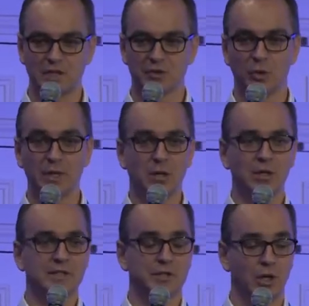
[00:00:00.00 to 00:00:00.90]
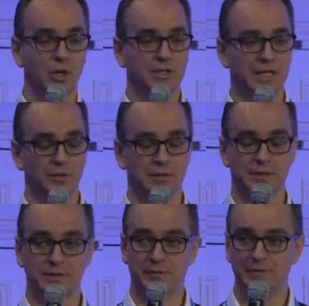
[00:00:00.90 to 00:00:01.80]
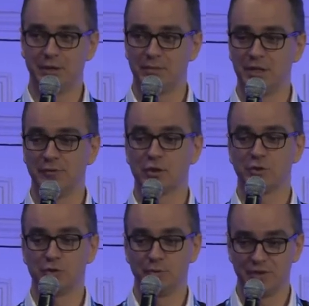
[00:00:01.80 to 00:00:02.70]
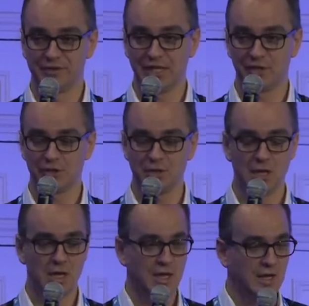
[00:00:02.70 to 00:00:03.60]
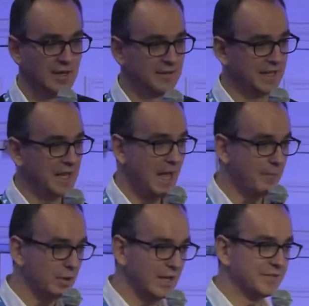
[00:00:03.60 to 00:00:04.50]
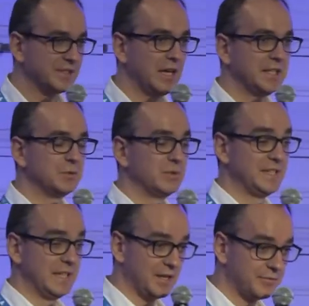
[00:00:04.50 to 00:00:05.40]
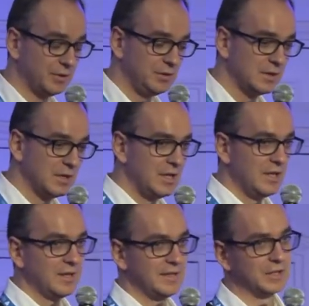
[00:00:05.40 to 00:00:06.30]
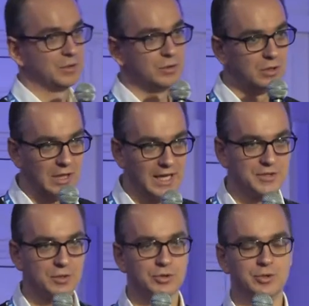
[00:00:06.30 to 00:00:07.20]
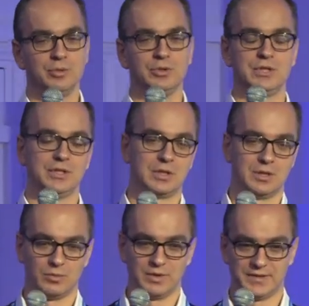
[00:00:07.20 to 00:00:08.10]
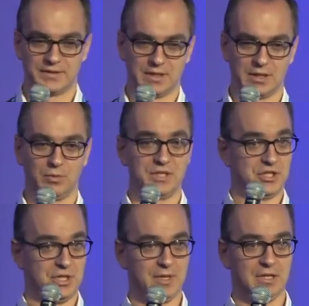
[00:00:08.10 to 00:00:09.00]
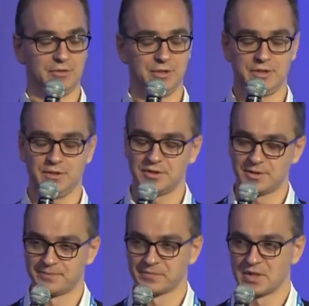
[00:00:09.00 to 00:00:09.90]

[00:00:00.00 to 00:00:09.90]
So we call it the, uh, uh, kind of the phenomenon of consumerization that Apple have started with the iPhone, that Google has contributed with, uh, with Gmail, for instance.